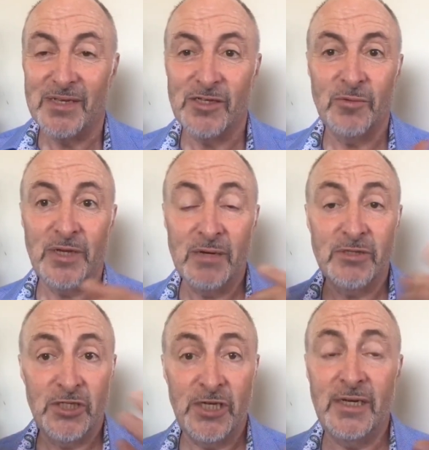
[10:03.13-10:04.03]
So when it
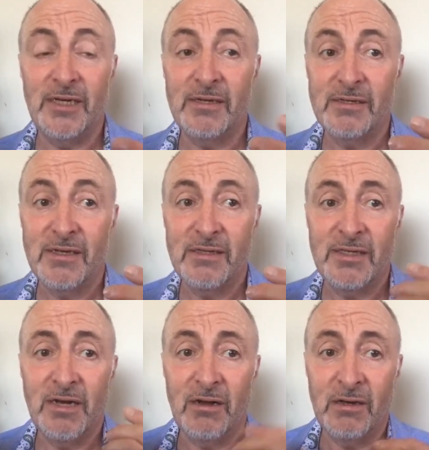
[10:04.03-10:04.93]
comes to cheating,
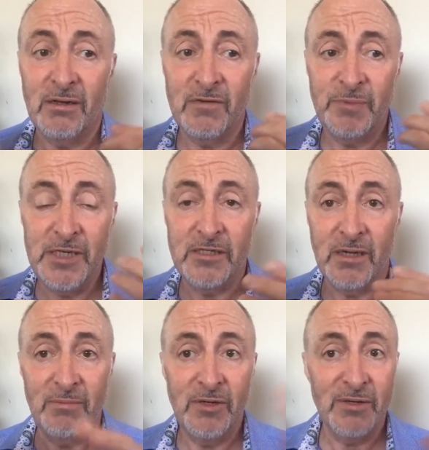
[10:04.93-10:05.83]
there are a lot of pieces,
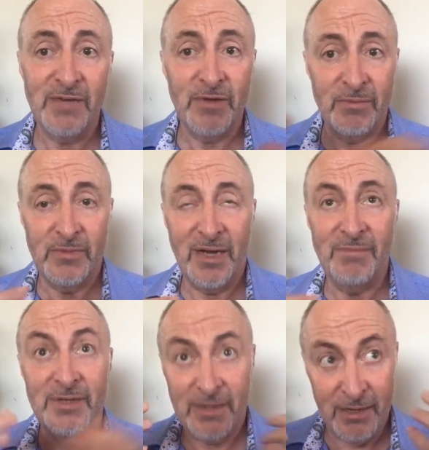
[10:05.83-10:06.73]
and I'm not giving, I'm,
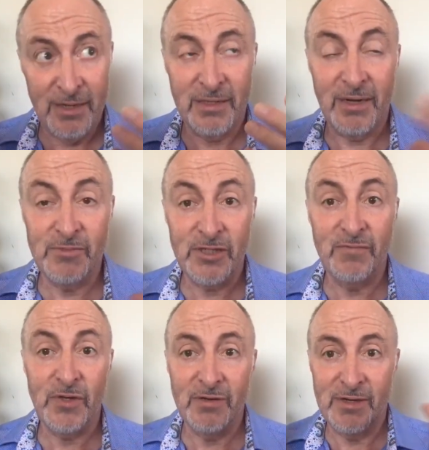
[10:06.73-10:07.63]
I'm clear that I'm just
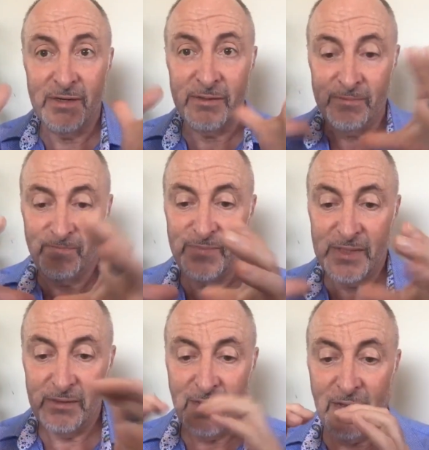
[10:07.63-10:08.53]
giving you a little
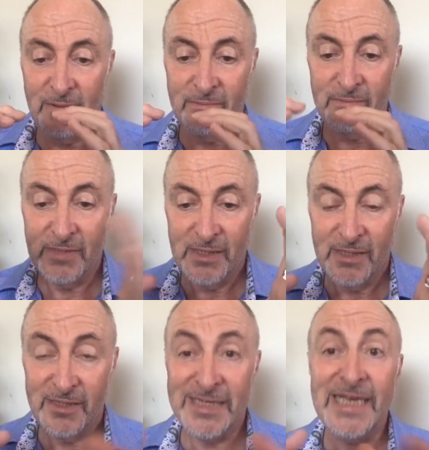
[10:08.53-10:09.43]
um,
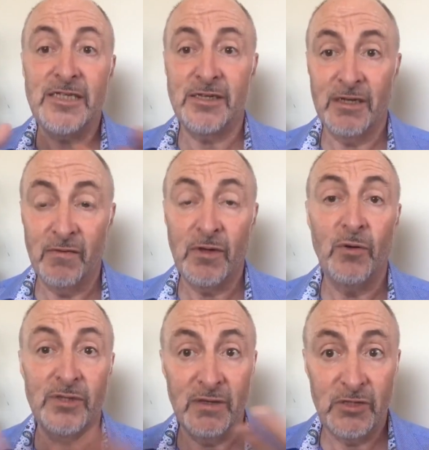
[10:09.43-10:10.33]
taster of the
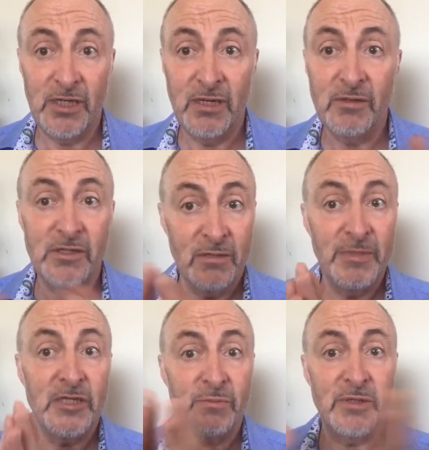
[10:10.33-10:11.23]
whole thing of cheating, because there's a
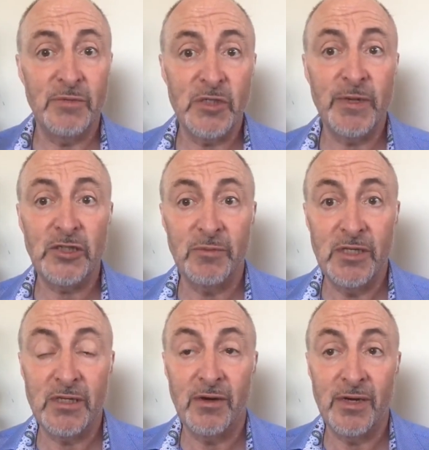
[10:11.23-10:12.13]
big, big spectrum in
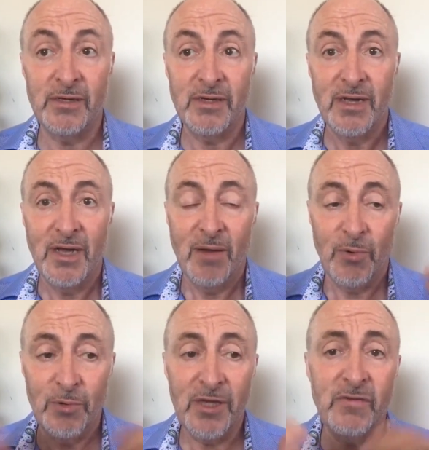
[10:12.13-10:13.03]
this area.
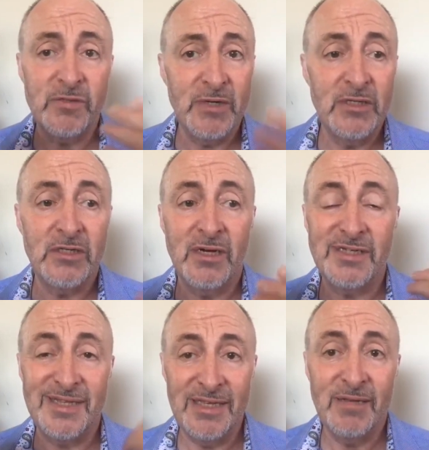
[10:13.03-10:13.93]
But I want to give you some
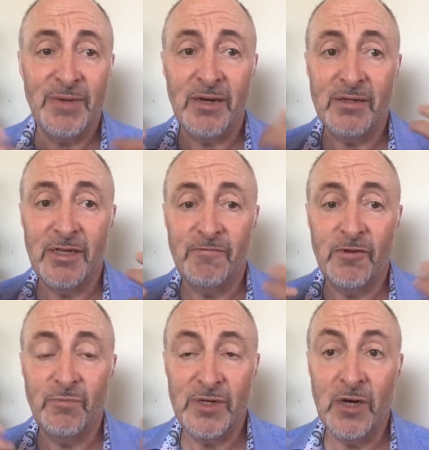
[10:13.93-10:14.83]
insights to think about if
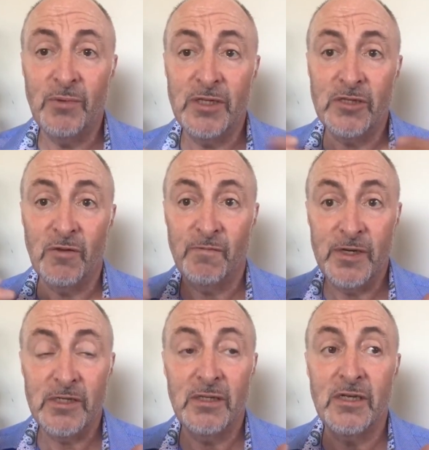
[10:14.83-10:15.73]
you've dealt with this or
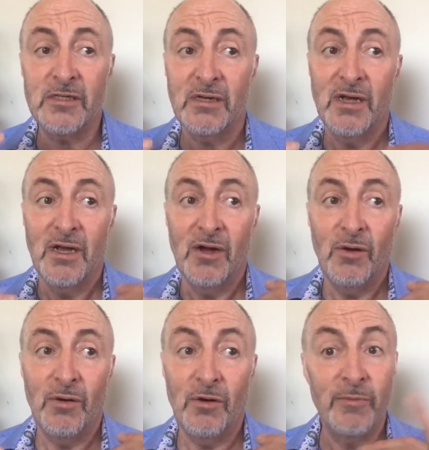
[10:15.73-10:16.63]
facing this,
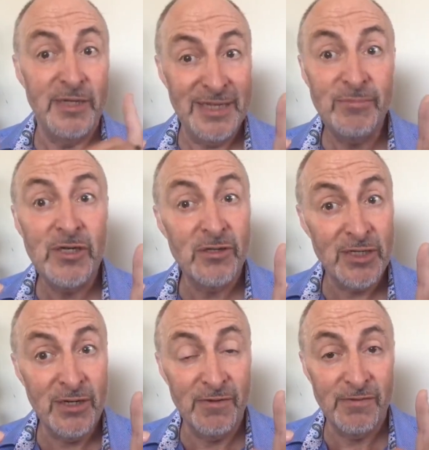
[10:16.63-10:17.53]
or been tempted
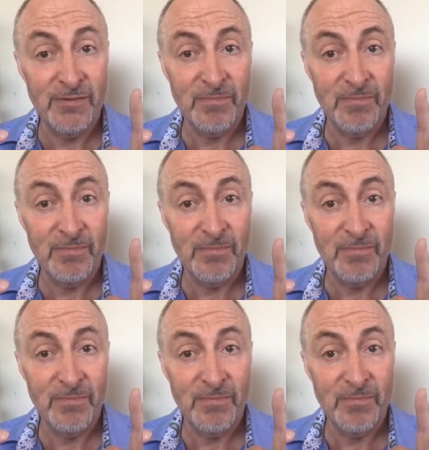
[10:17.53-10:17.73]
yourself,